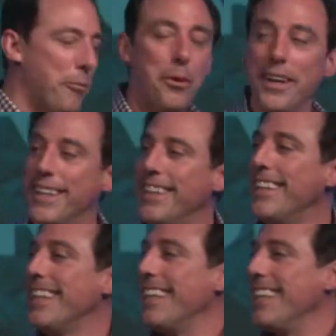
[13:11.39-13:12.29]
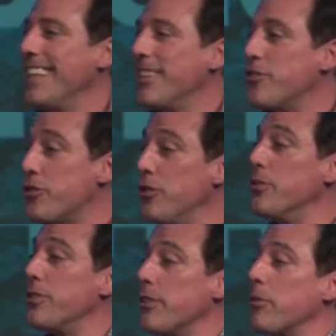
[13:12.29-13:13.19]
Oh boy. In
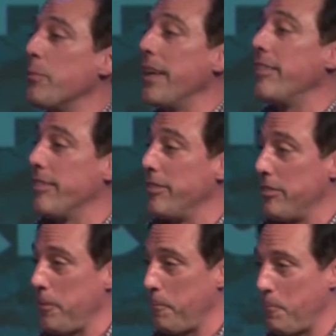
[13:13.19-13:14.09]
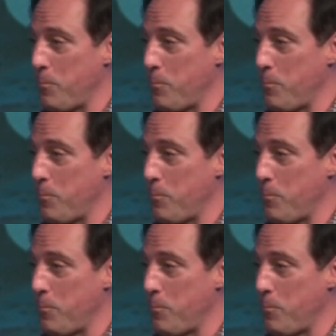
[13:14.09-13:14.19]
two different places.